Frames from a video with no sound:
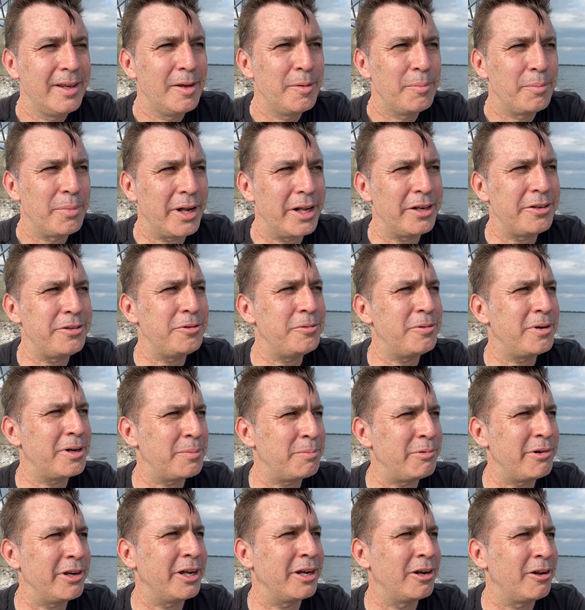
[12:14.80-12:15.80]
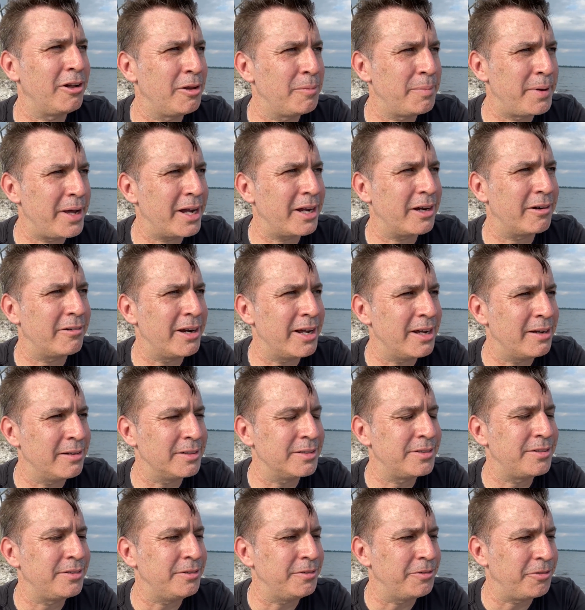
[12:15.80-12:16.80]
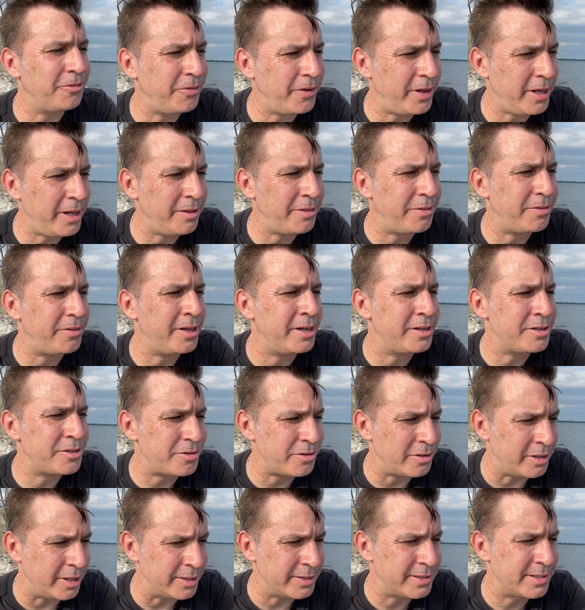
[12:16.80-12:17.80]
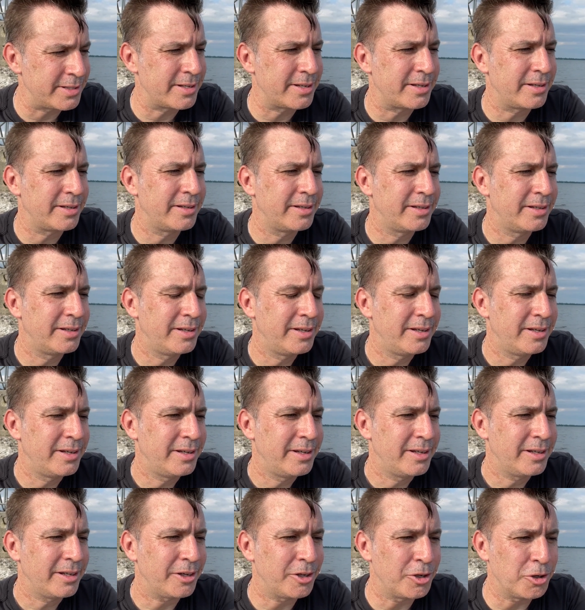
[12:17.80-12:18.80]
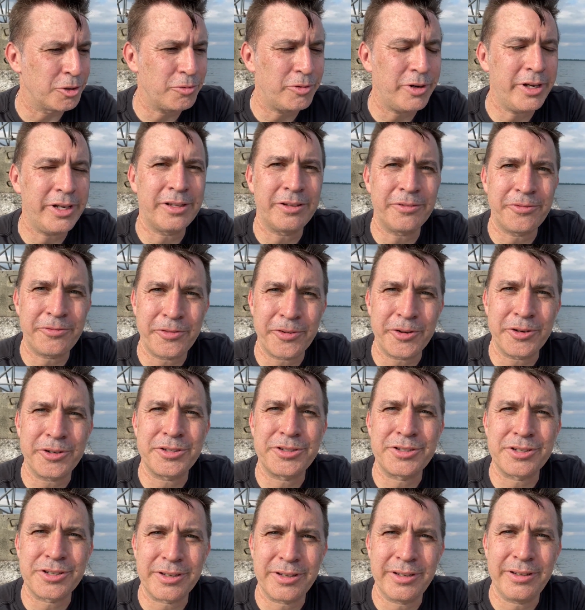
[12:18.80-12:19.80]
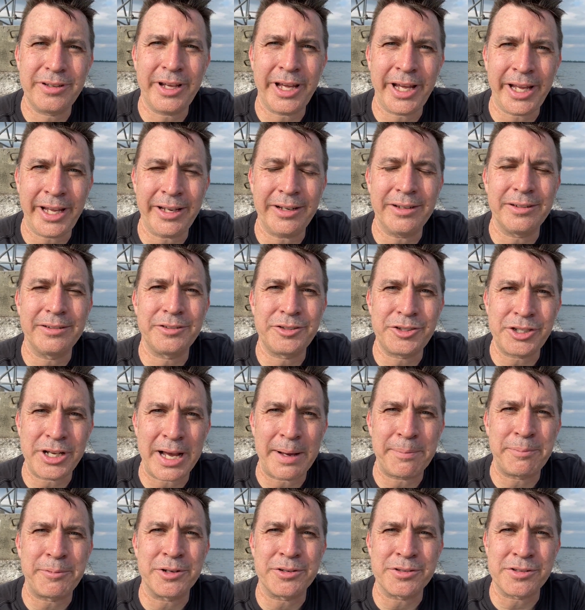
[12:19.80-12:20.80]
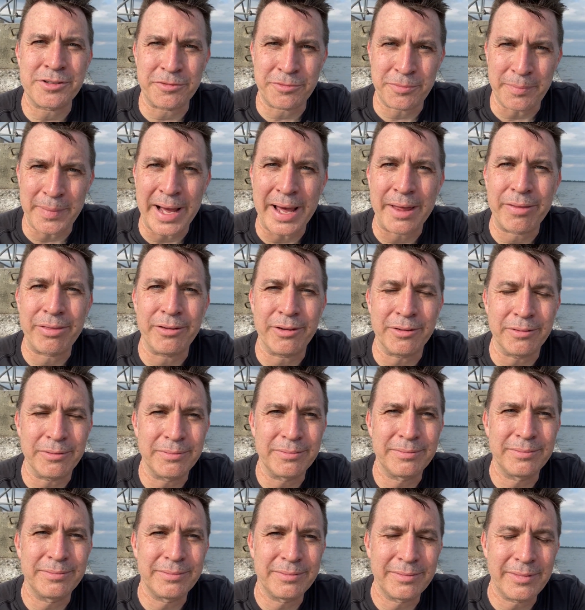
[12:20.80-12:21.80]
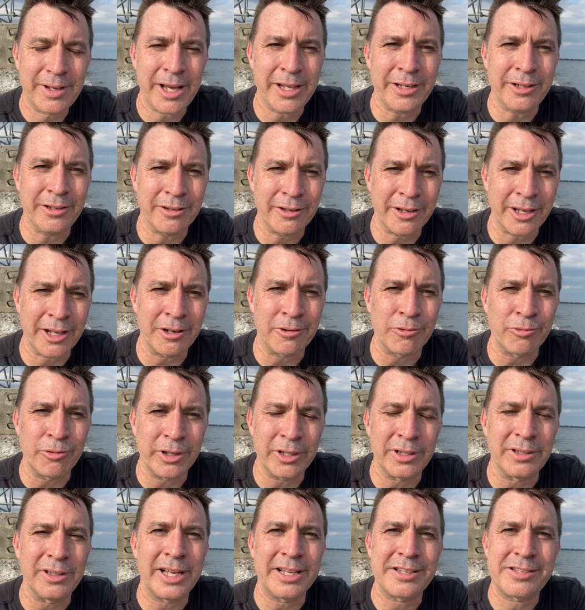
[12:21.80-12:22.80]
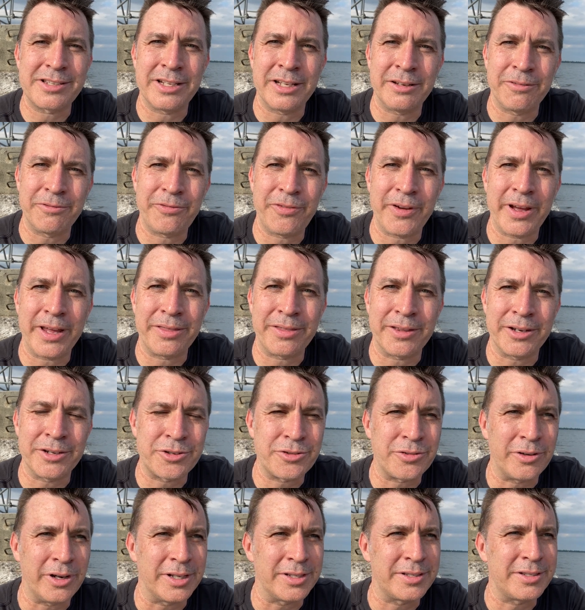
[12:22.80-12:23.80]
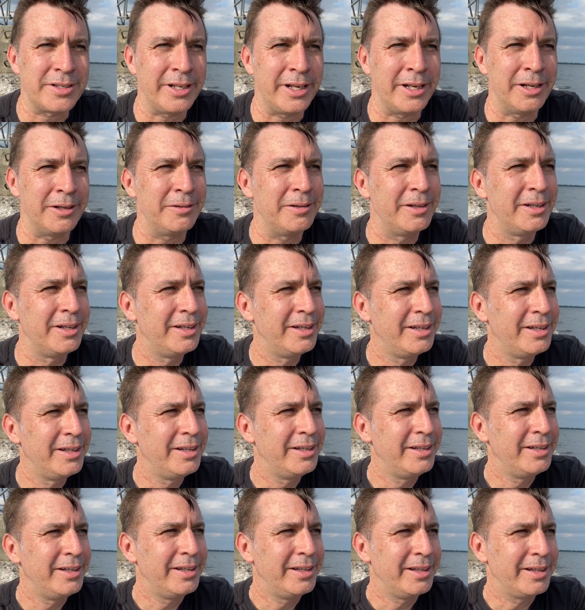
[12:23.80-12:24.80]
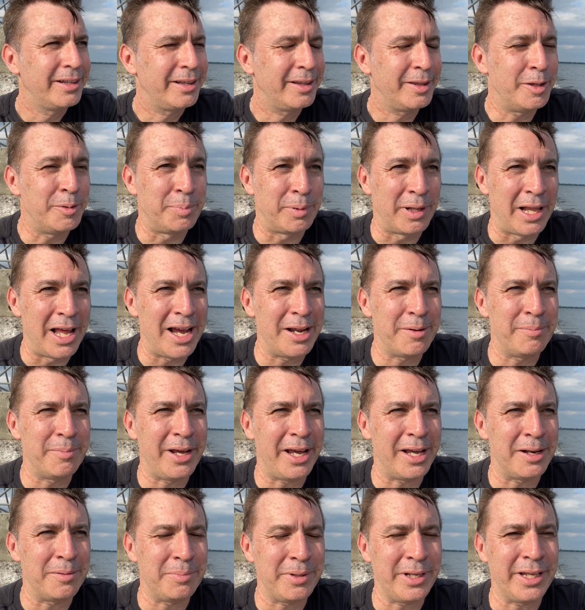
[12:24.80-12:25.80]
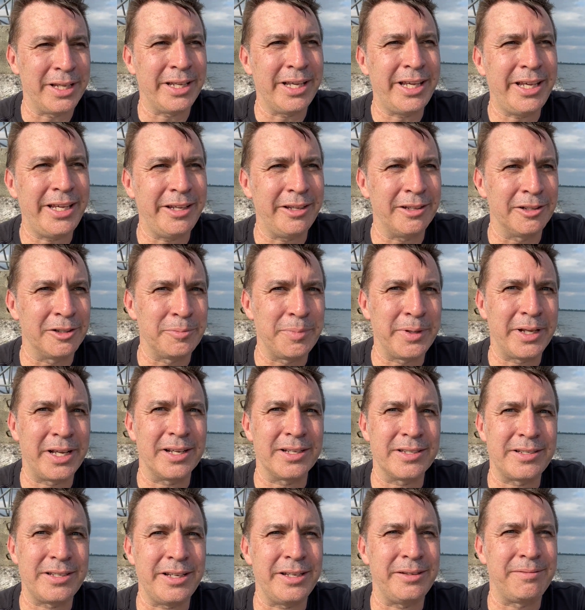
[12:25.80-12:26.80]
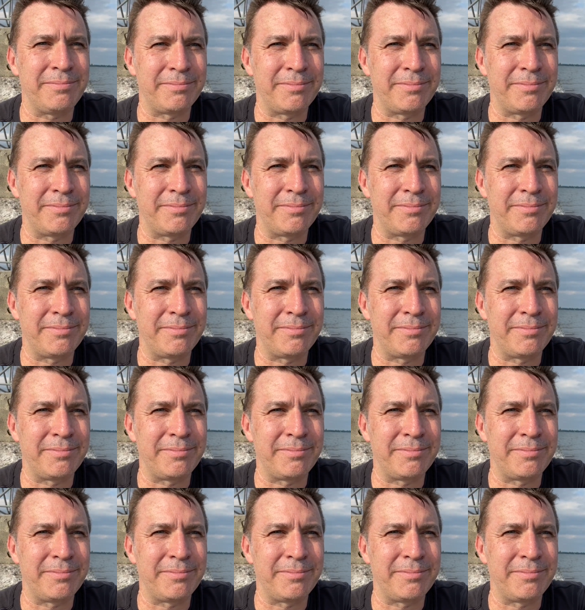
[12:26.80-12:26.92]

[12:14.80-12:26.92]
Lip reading: But I do want to bring it all back around to faith and trust. Go read the first 8 chapters of Matthew, and you'll get a real lesson in faith and trust, you know. The blind man being healed because he